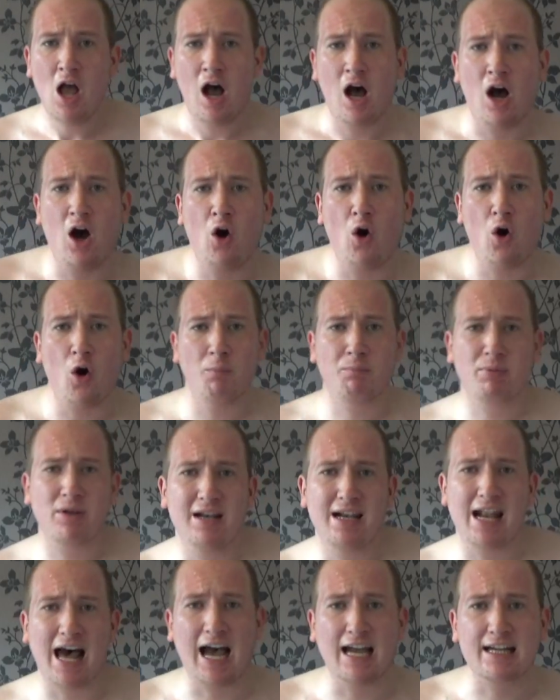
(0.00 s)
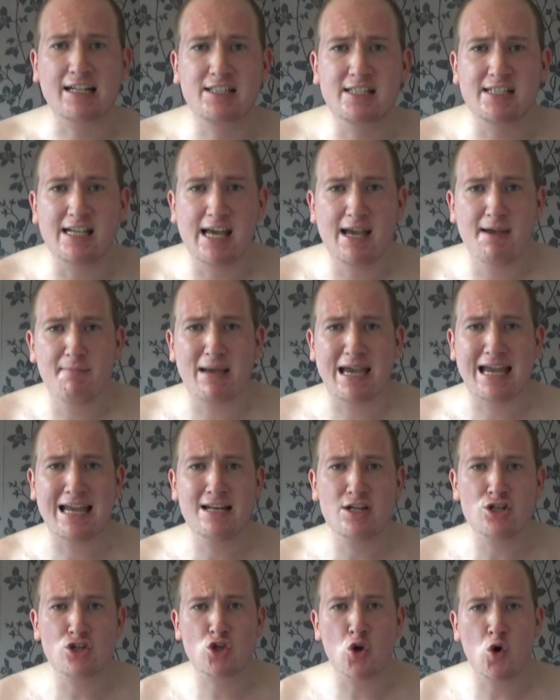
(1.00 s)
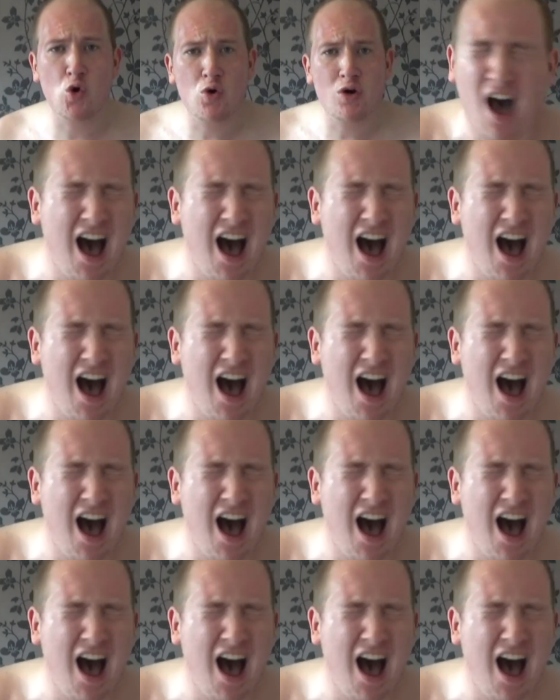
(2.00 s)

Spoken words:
I hope you like slimming too.